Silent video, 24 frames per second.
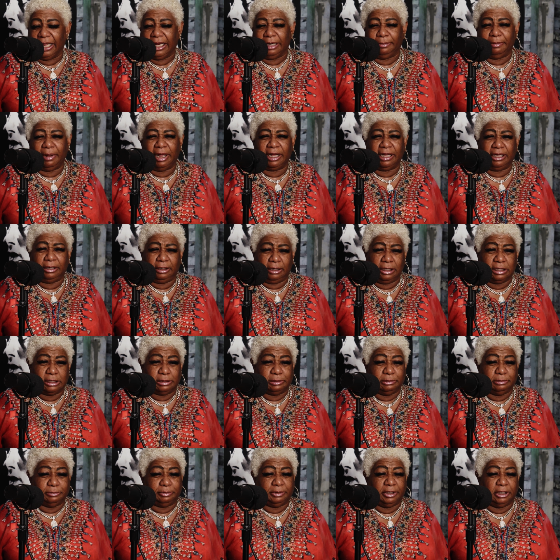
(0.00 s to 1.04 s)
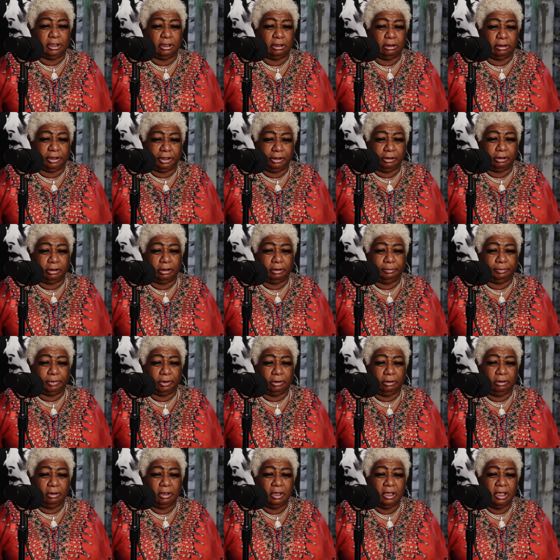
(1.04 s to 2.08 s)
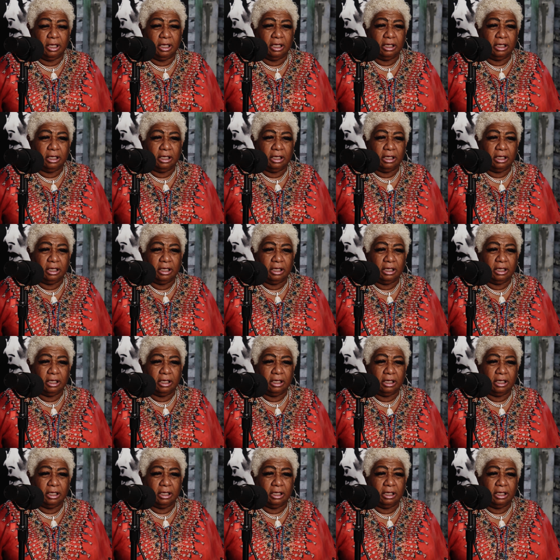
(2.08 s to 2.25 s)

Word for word: and my husband's been a little irritable,